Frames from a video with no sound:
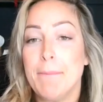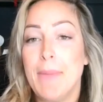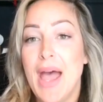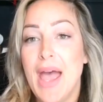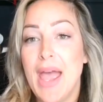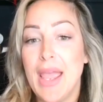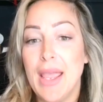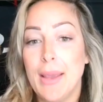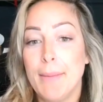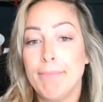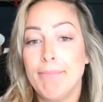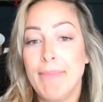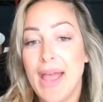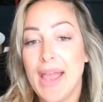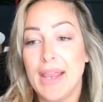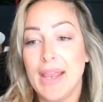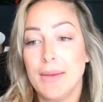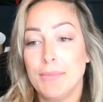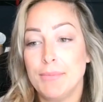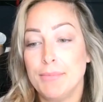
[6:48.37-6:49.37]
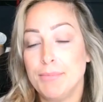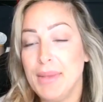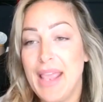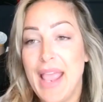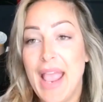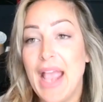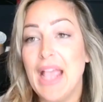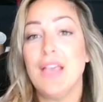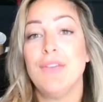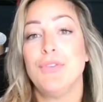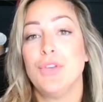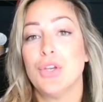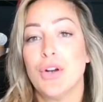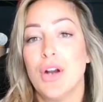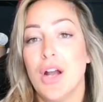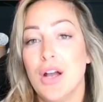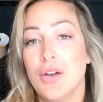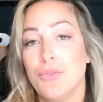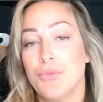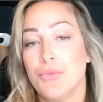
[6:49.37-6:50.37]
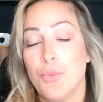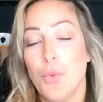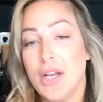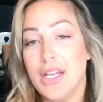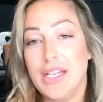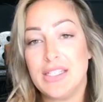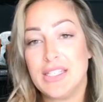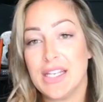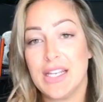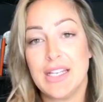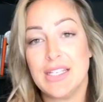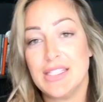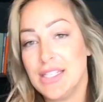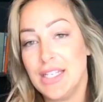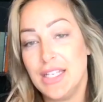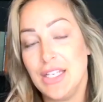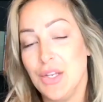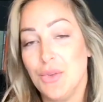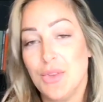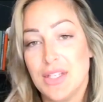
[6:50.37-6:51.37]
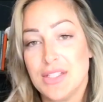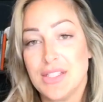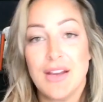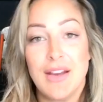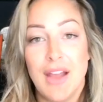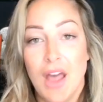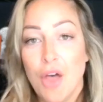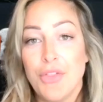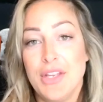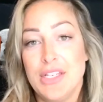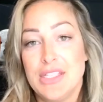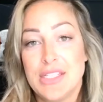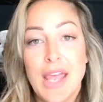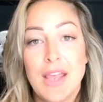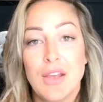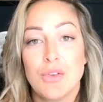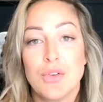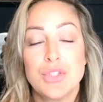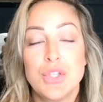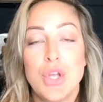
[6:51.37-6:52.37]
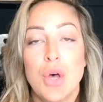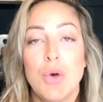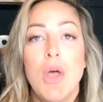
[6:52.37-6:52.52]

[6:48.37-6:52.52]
my behavior of wanting to continue this unhealthy cycle.